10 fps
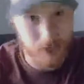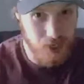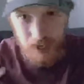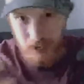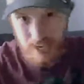
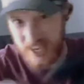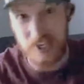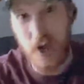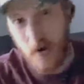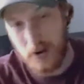use it in
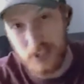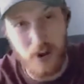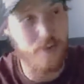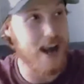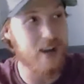snow and
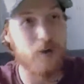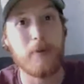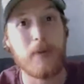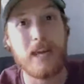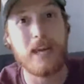stuff, and it will
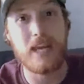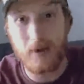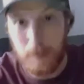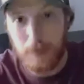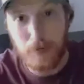be
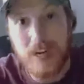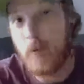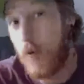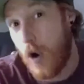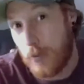pretty
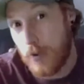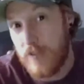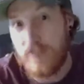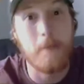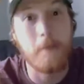waterproof
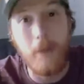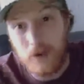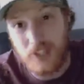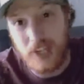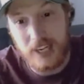for most
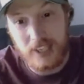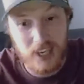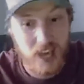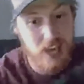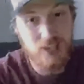things
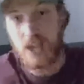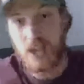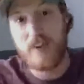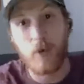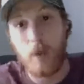until you then
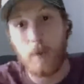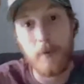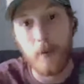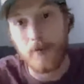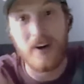swap them
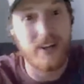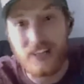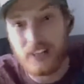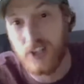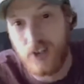up and then things
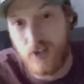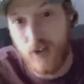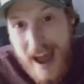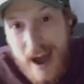can dry out.